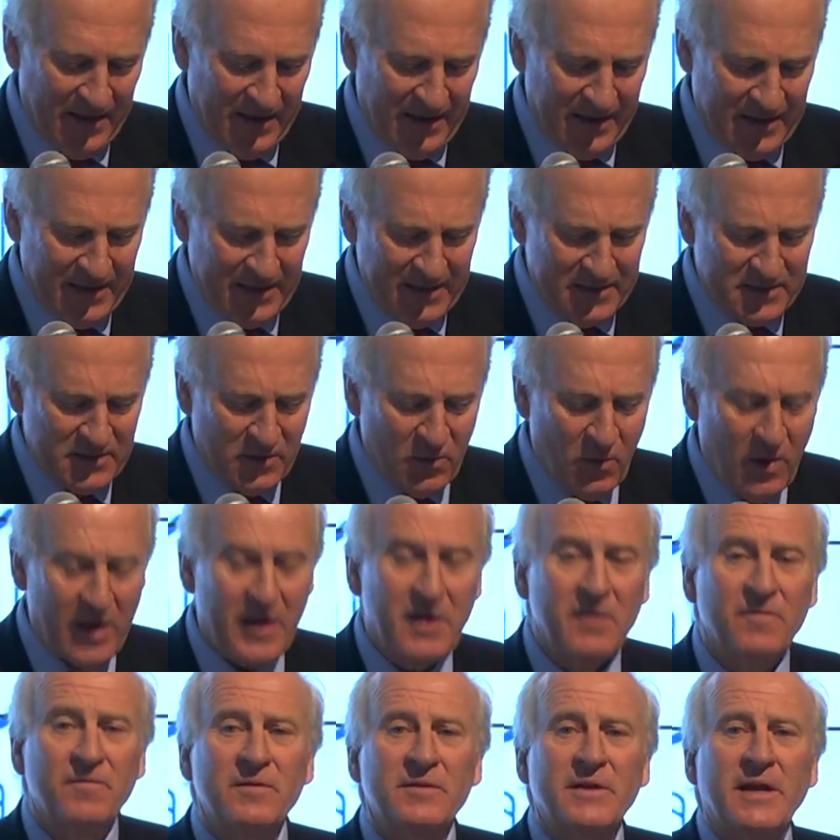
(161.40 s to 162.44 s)
think it is a
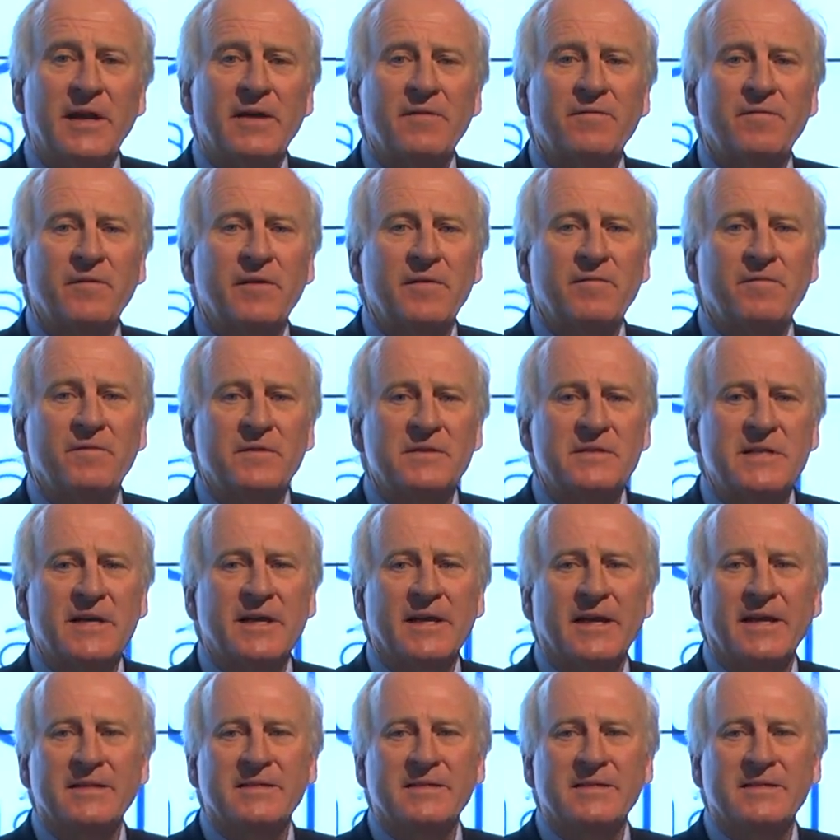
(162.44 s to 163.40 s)
wonderful day for M-FiTEC